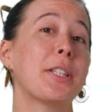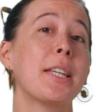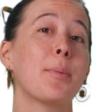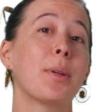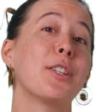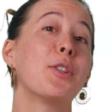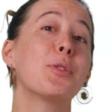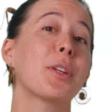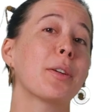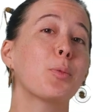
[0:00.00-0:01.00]
team can
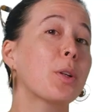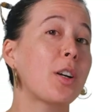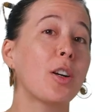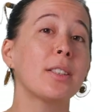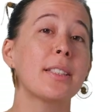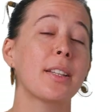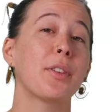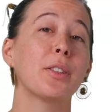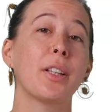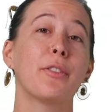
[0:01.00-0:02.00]
use it, regardless of
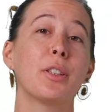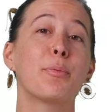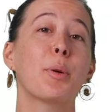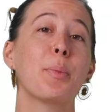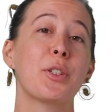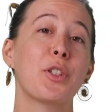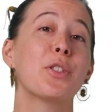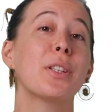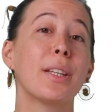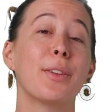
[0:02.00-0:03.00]
their level of
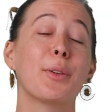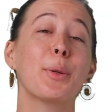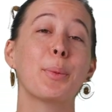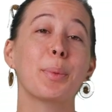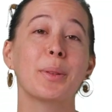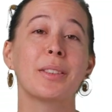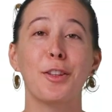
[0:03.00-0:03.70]
permissions in the group.